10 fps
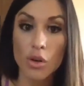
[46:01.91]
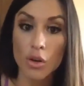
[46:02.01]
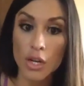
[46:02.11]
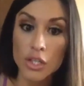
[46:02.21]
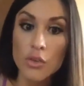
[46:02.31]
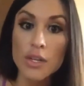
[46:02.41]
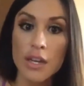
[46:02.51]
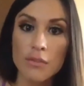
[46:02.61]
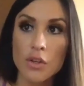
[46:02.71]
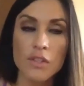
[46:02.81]
we're a
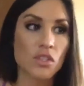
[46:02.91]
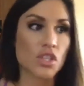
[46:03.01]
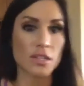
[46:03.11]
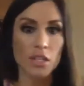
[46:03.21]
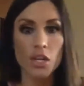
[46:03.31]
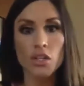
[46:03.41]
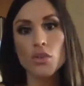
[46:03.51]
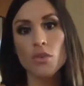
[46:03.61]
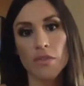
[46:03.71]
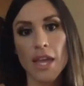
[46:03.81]
unit versus just
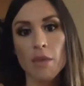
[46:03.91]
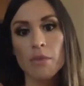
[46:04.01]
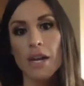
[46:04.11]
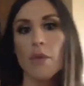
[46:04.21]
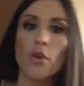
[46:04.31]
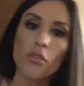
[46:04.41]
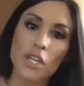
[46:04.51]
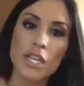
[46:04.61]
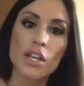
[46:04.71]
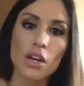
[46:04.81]
two of them and I'm
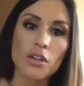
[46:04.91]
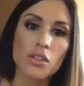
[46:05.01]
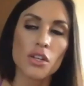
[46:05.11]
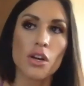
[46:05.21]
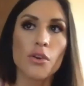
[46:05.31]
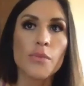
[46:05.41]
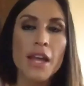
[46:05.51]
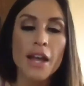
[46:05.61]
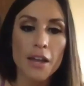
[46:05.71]
over here, you know.